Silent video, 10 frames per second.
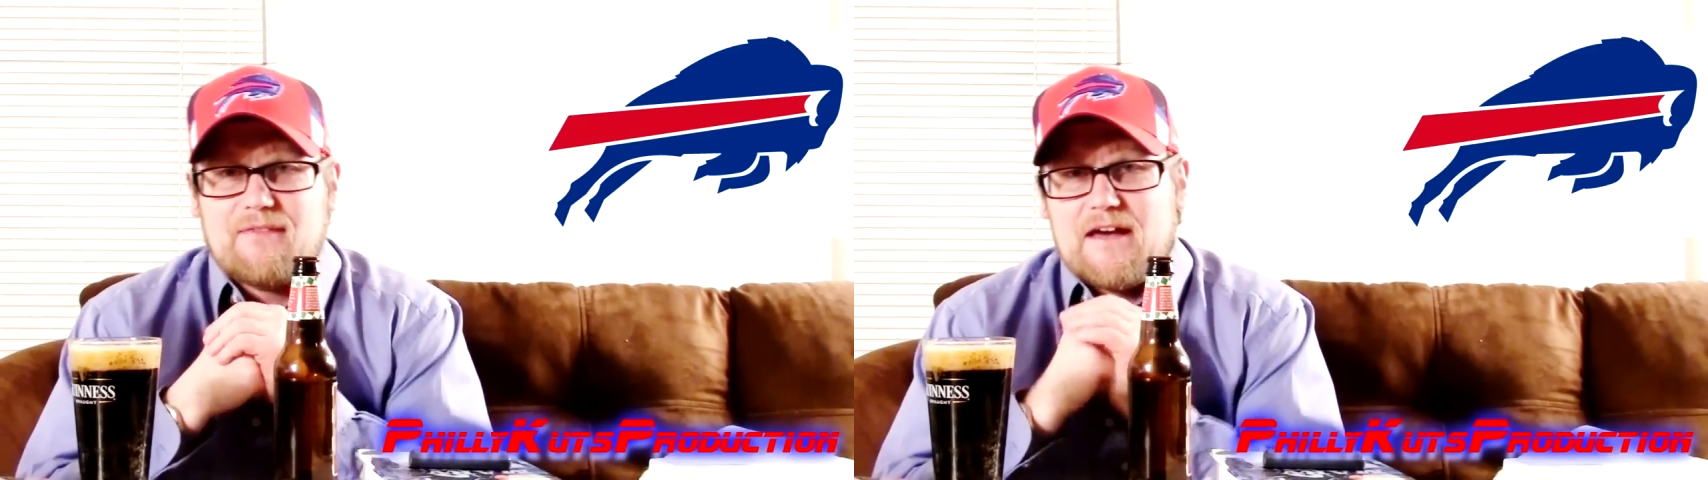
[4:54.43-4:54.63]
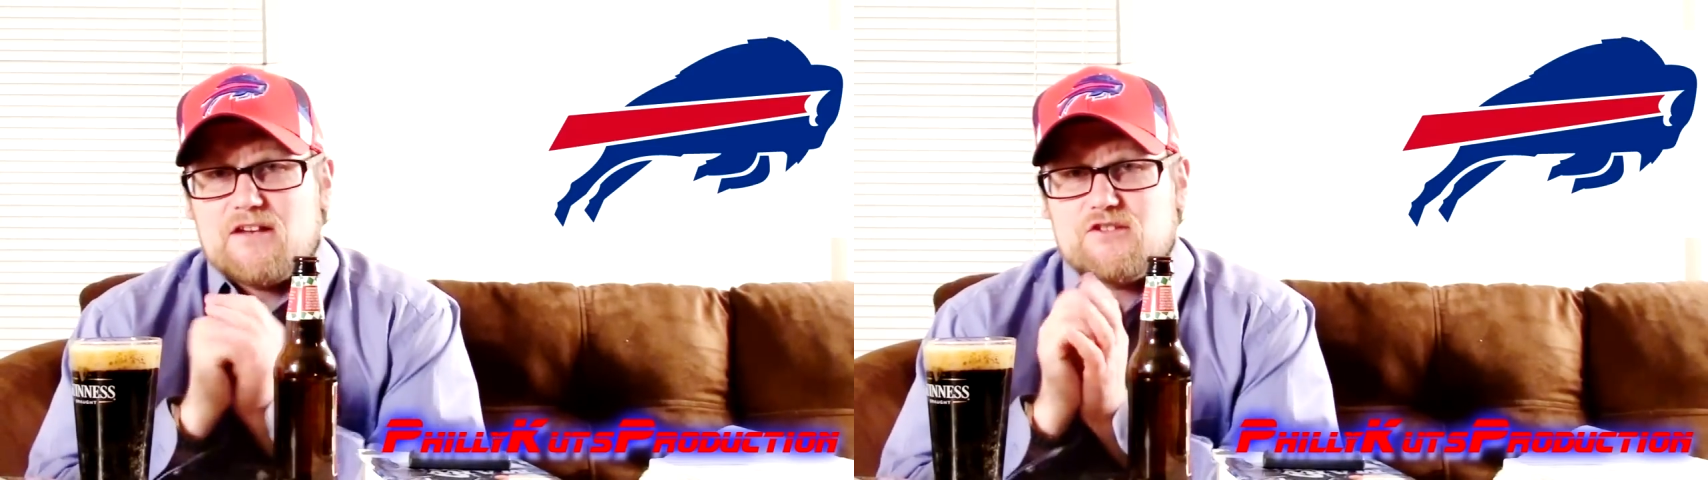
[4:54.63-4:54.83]

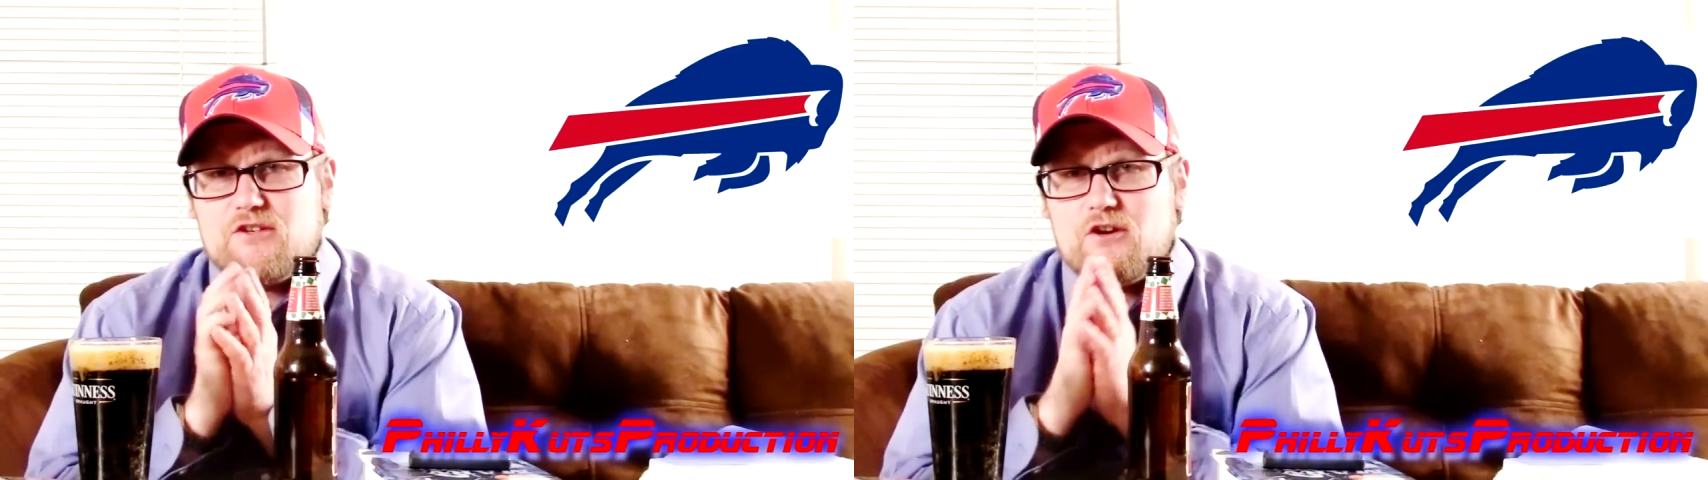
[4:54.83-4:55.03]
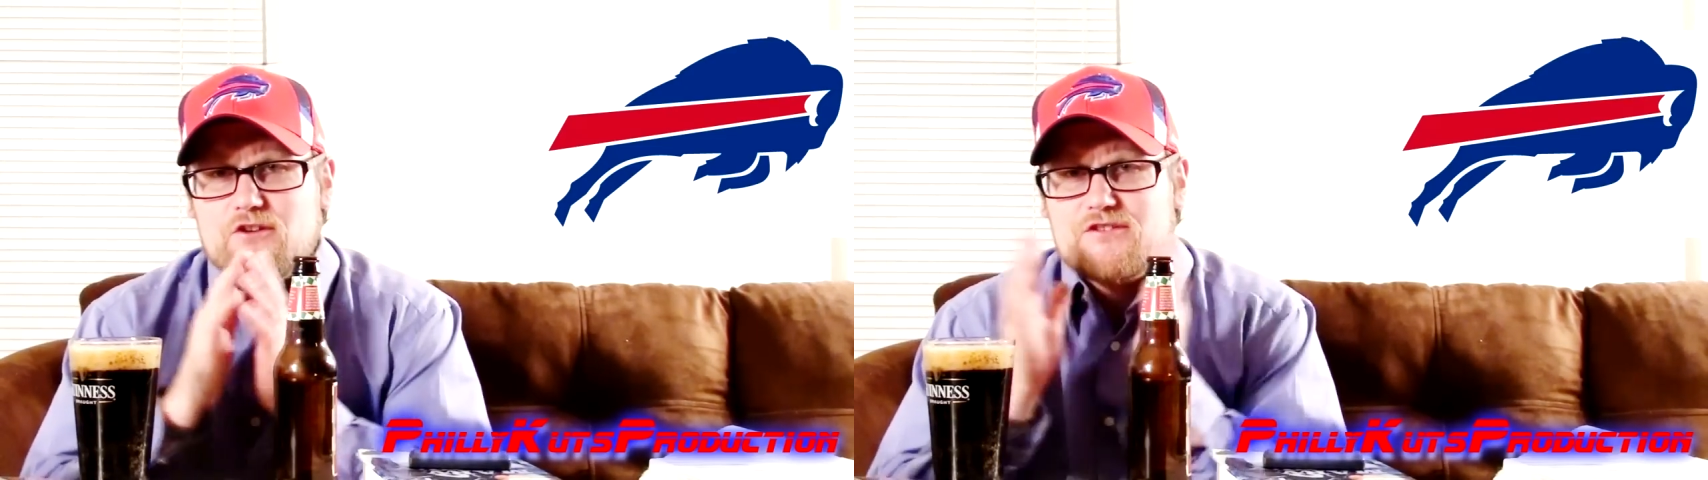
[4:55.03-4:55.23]

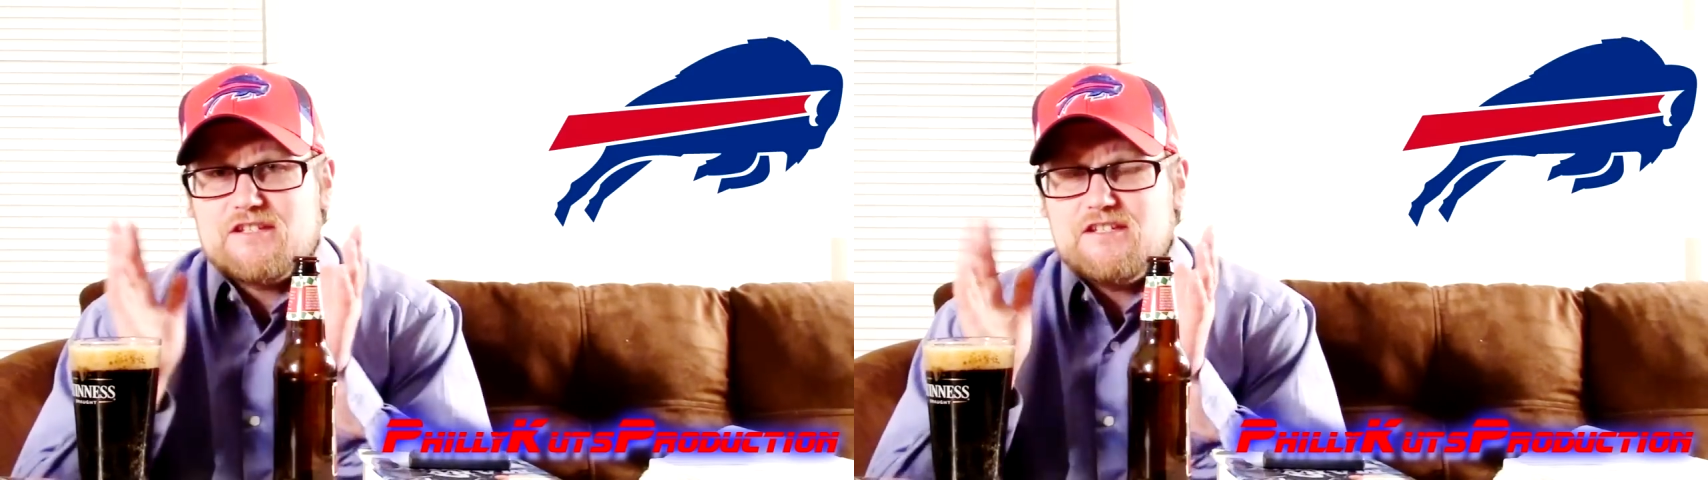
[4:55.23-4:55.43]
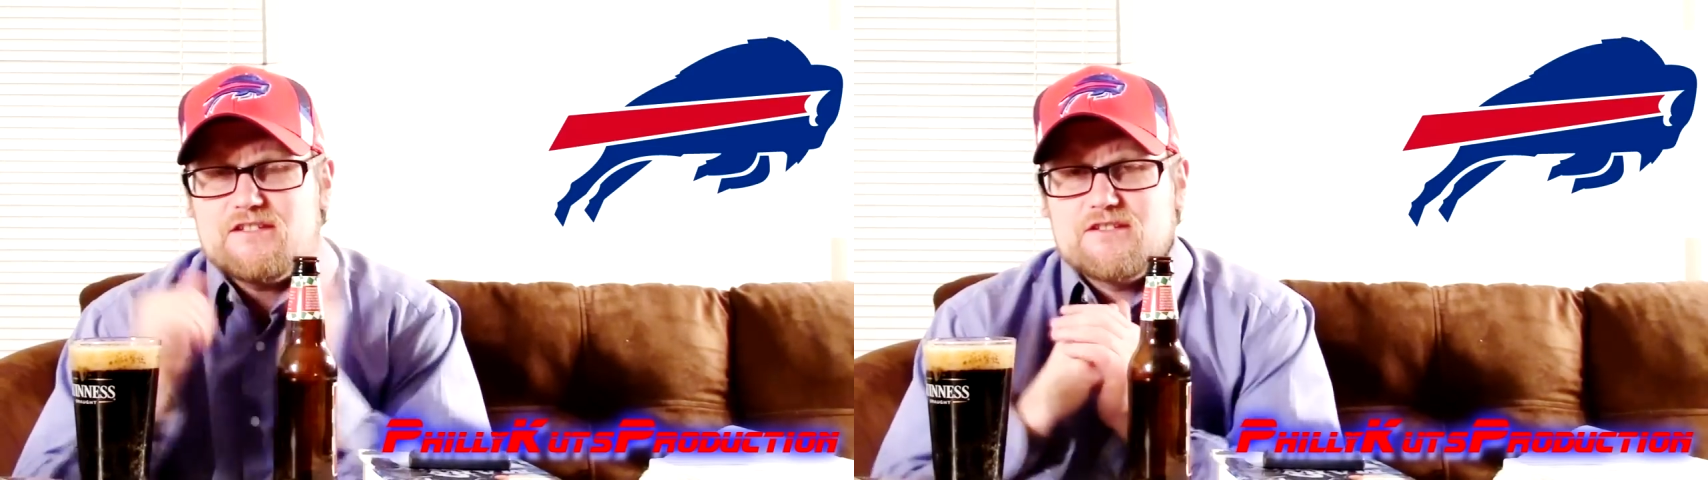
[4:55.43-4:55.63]
1,000-yard
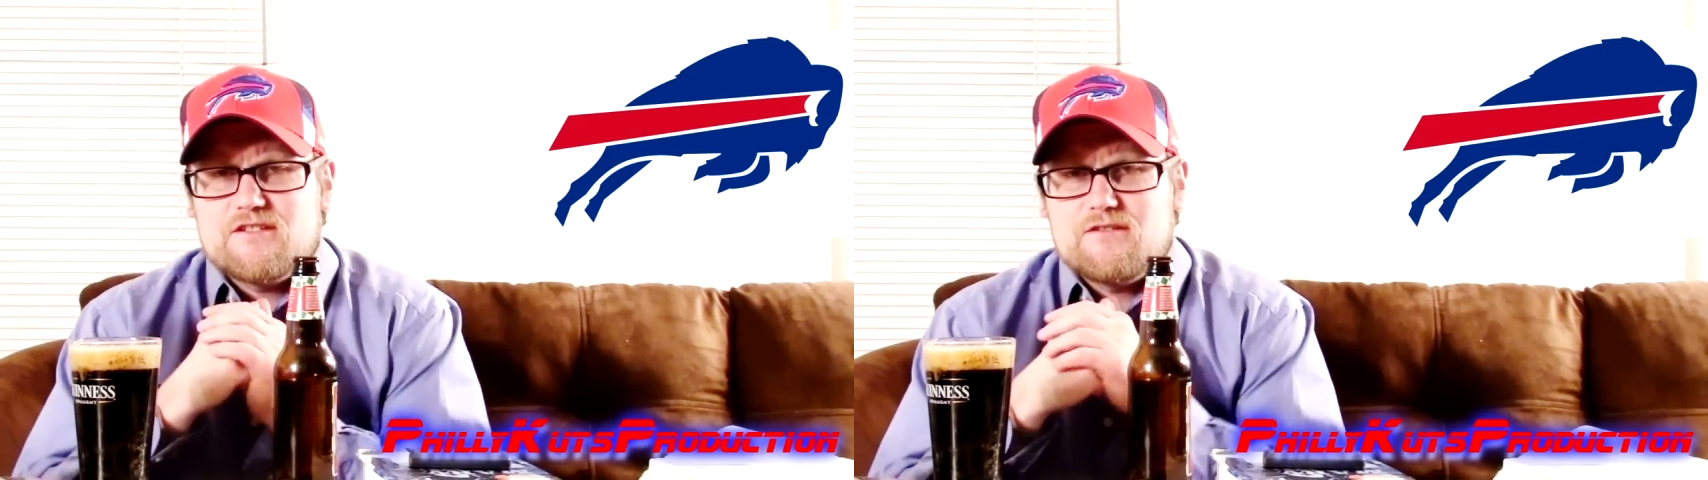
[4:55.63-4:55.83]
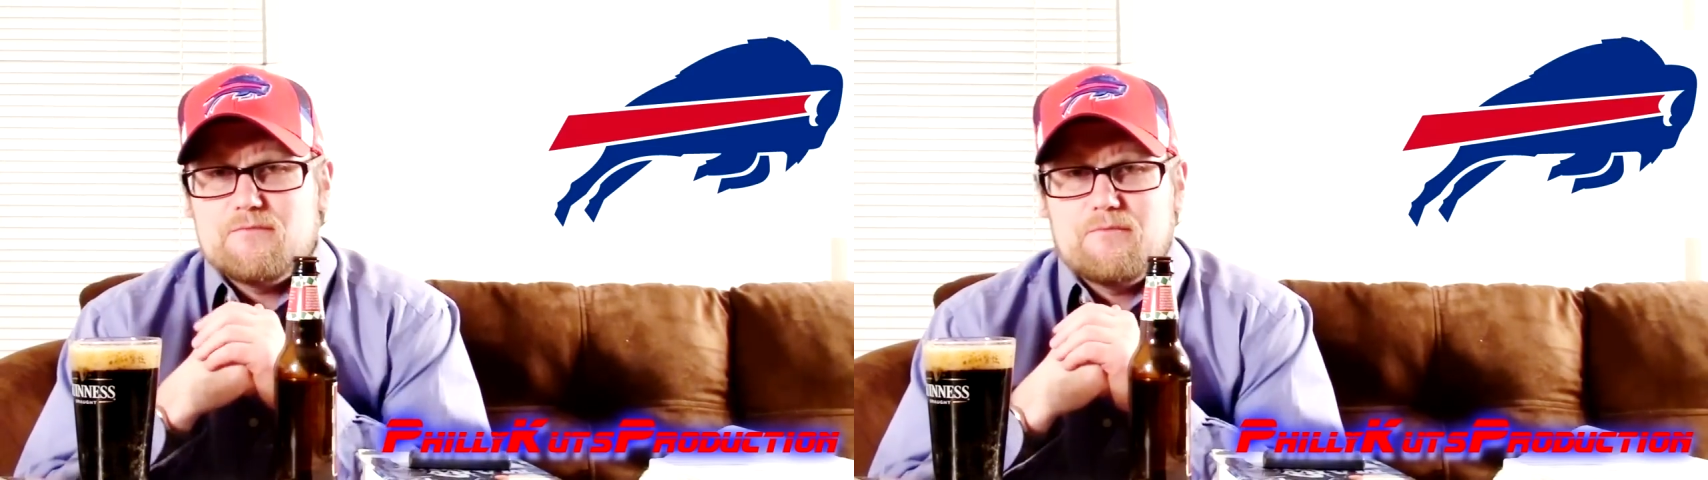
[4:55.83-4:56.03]
seasons
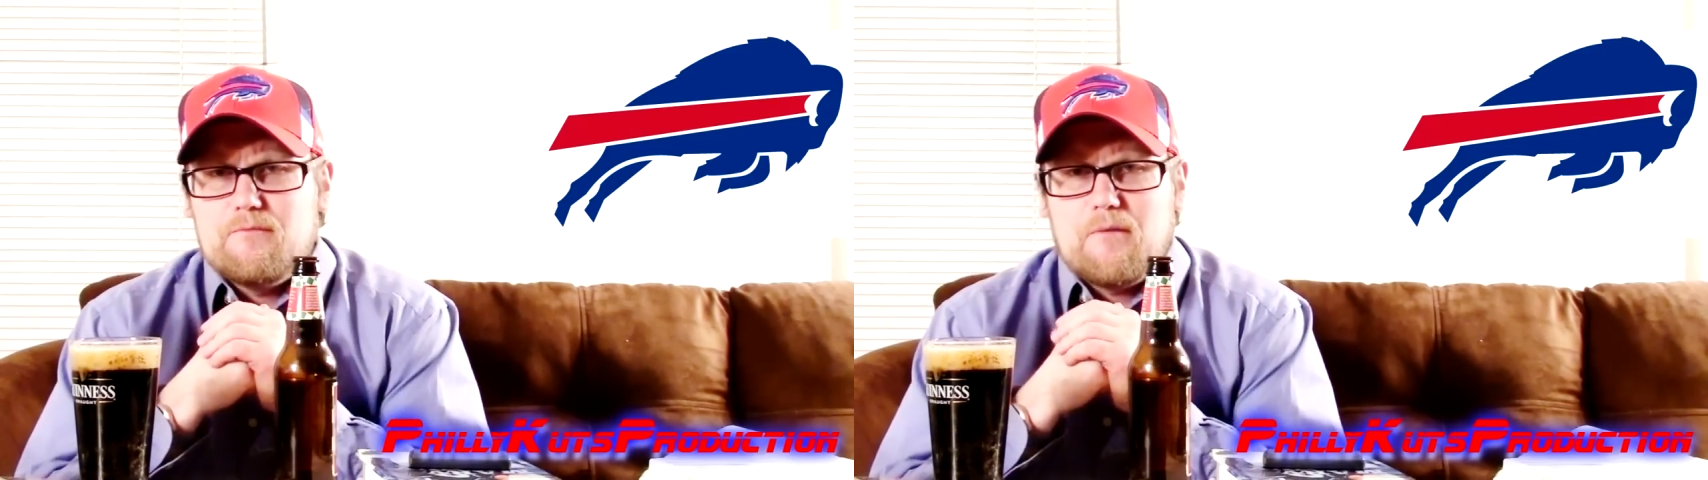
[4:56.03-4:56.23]
in